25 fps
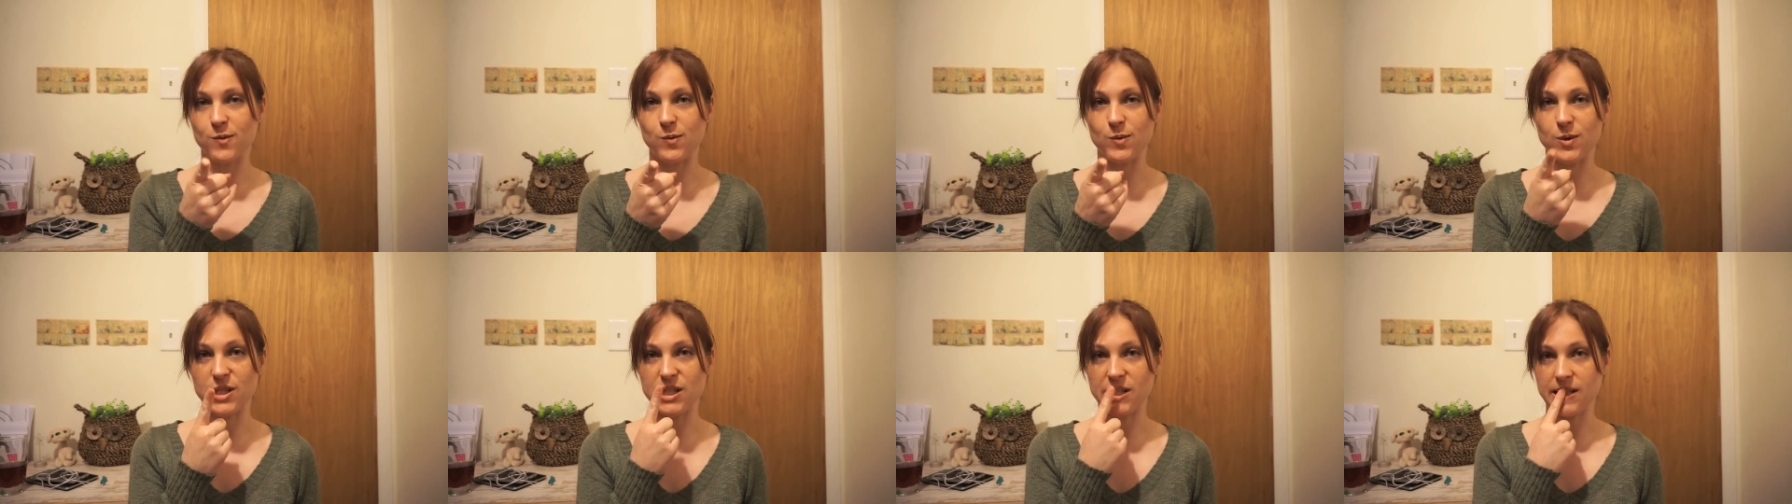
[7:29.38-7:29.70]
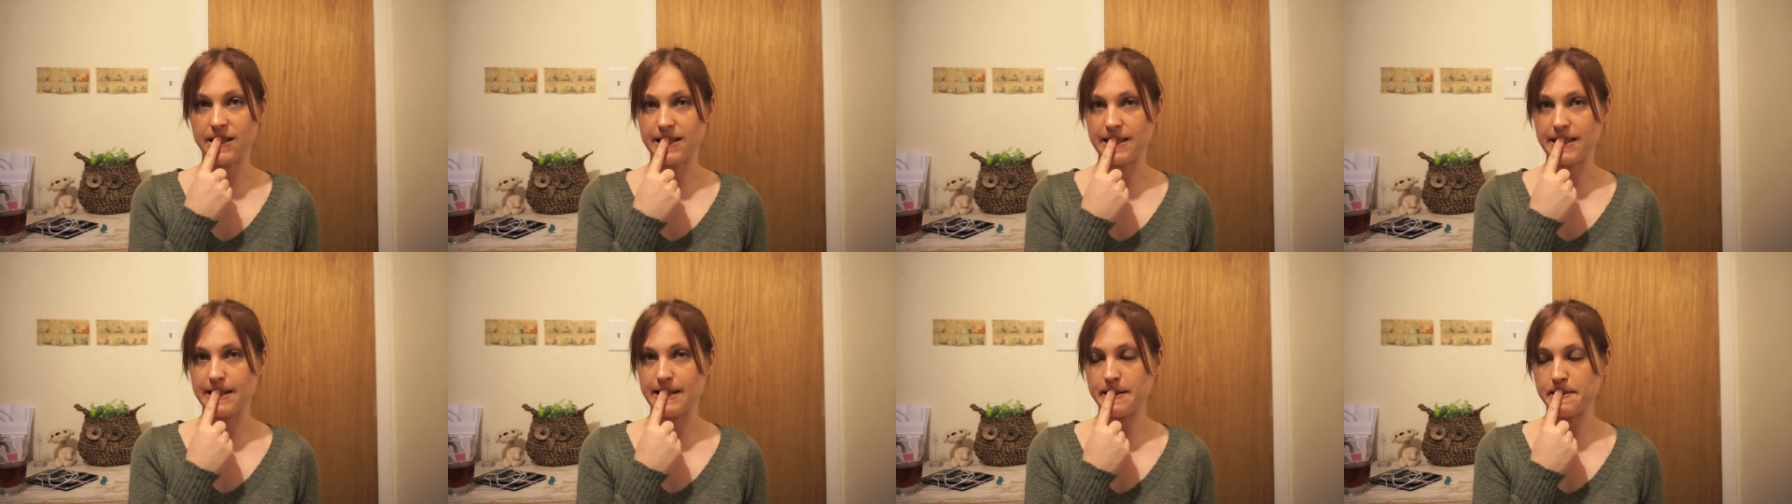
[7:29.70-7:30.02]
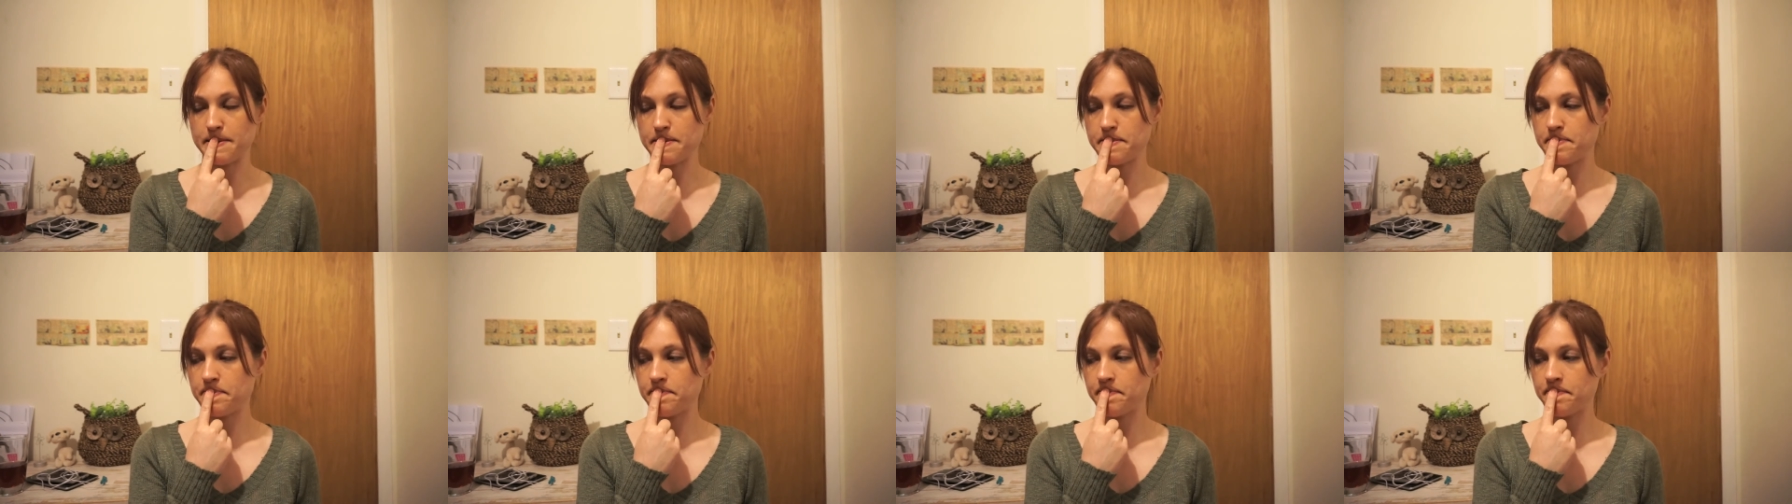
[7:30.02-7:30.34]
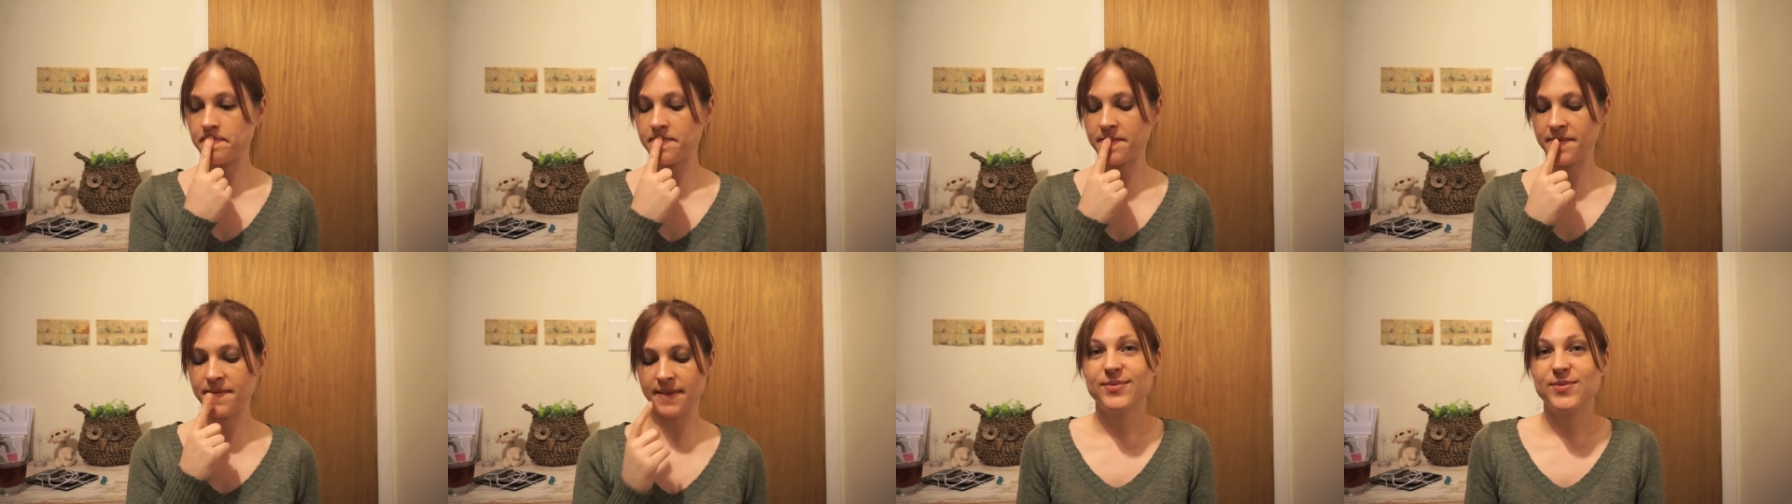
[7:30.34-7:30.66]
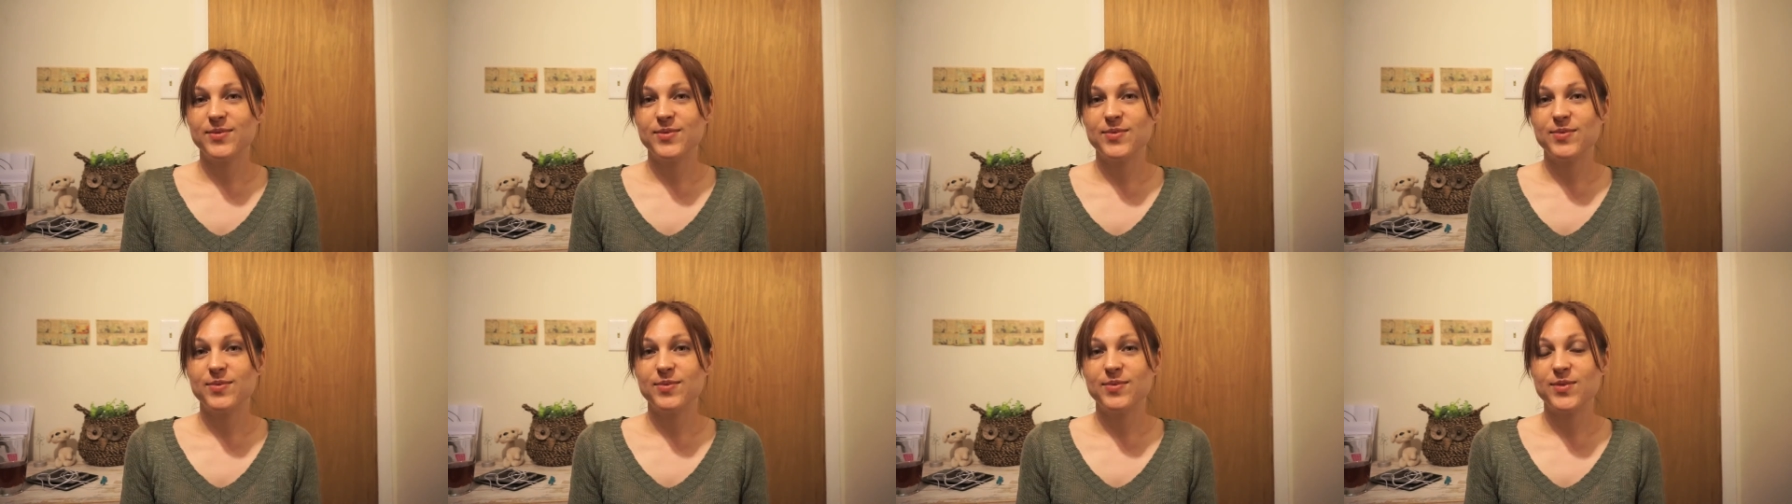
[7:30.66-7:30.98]
We shall see.
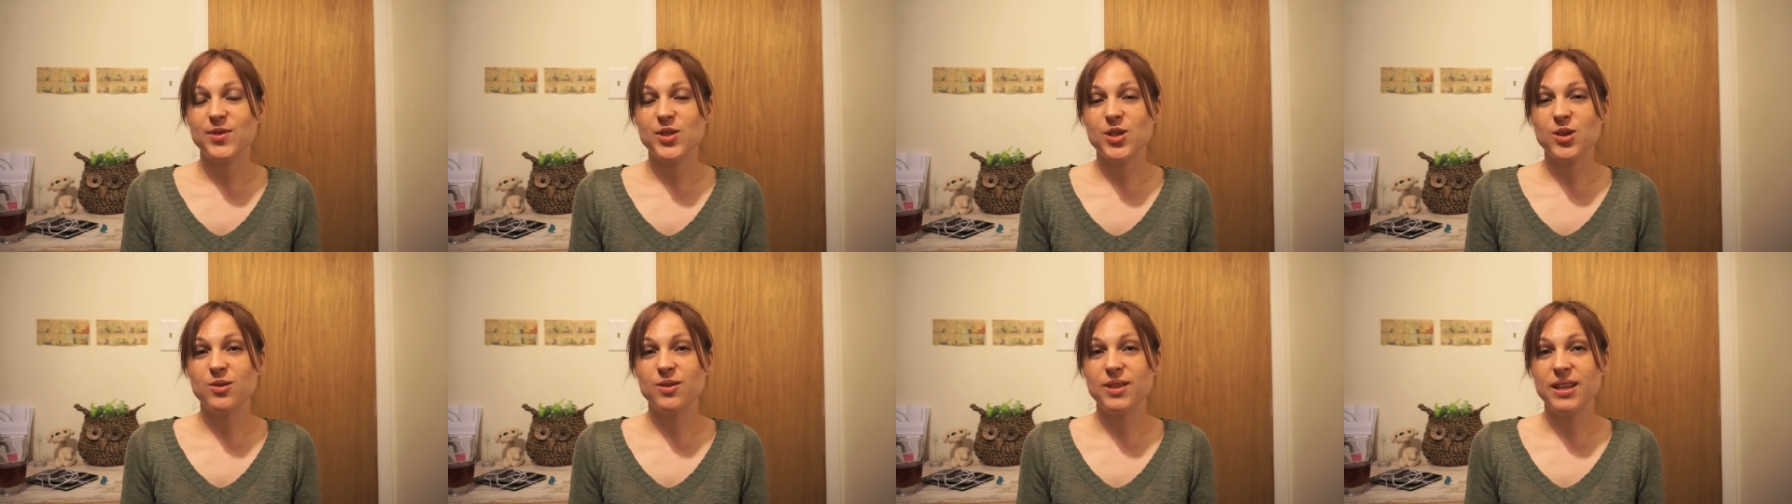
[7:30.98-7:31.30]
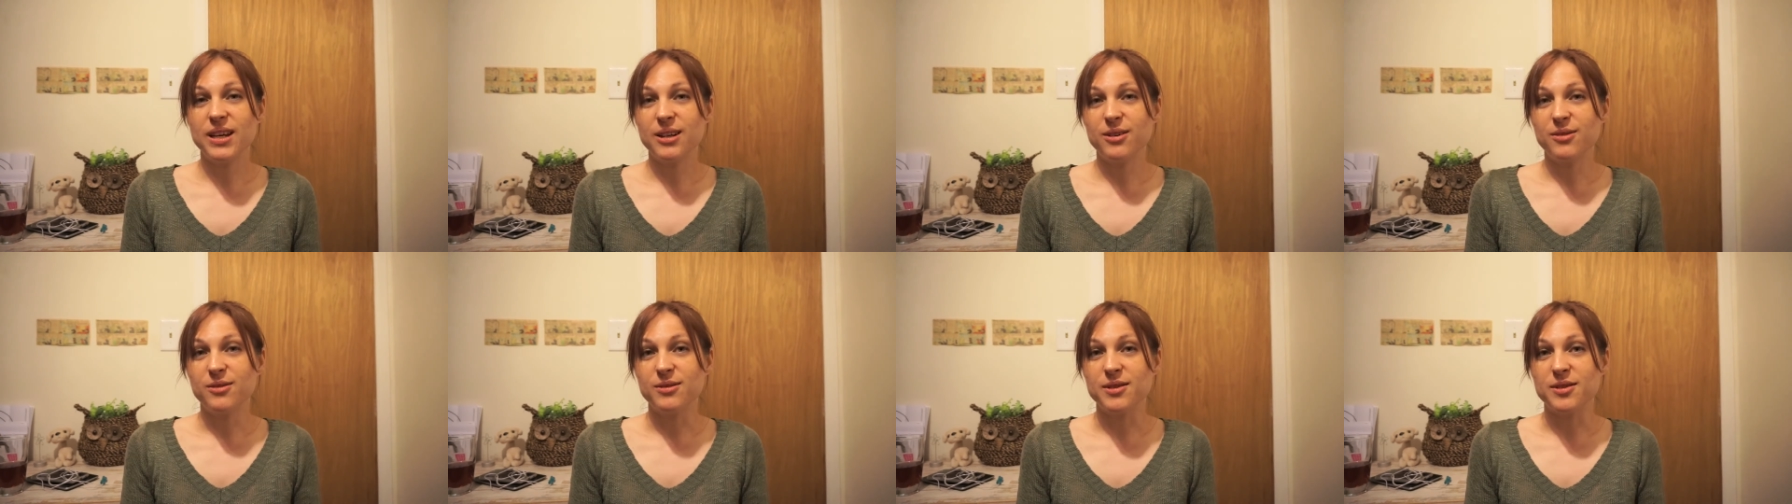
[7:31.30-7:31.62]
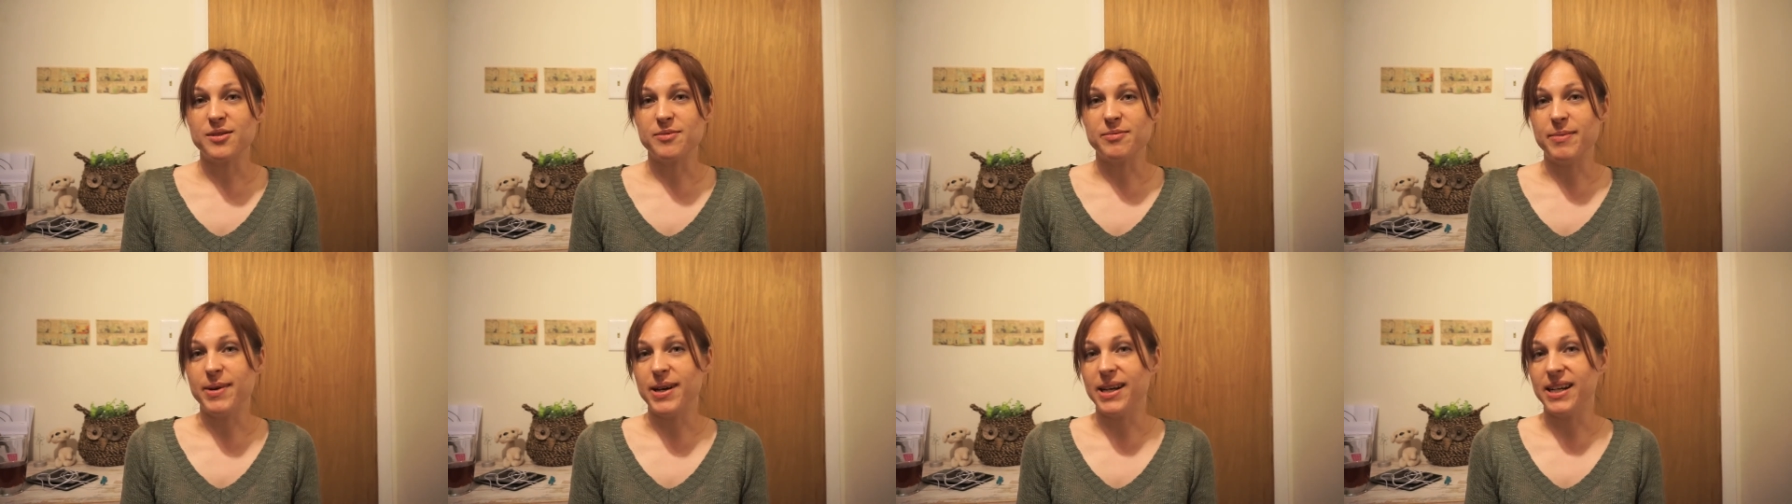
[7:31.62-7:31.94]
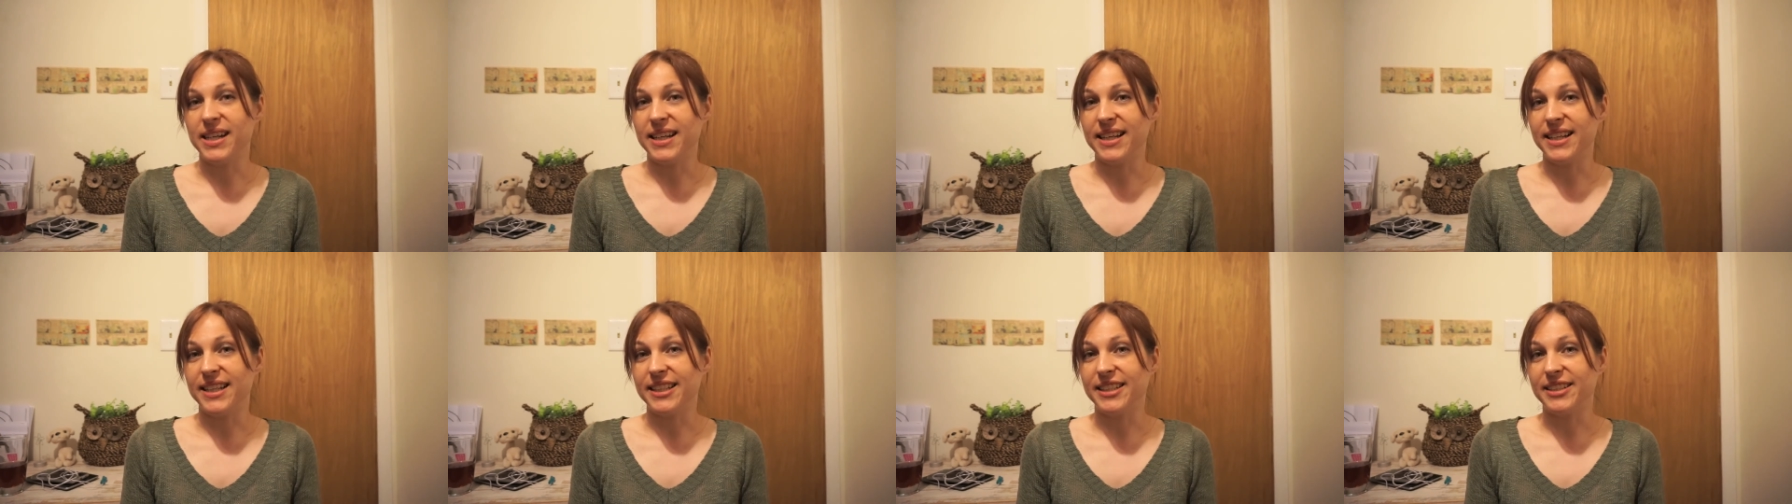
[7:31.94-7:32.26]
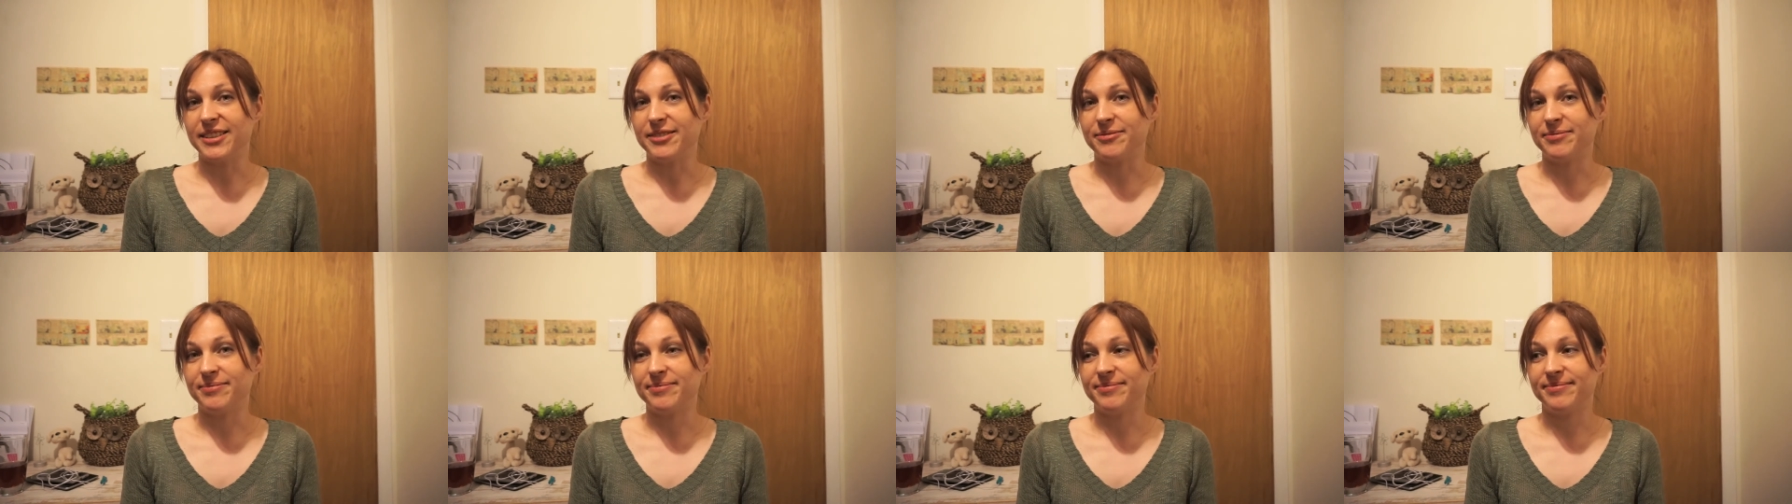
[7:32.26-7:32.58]
So that was
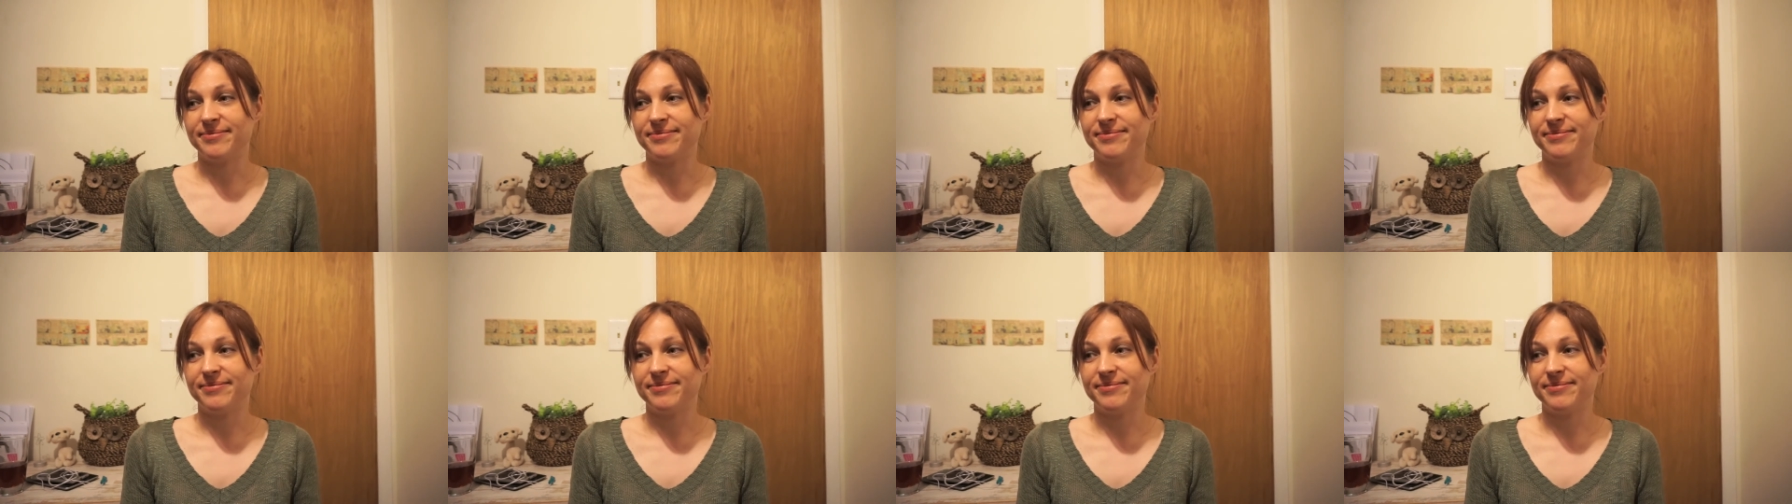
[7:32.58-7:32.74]
my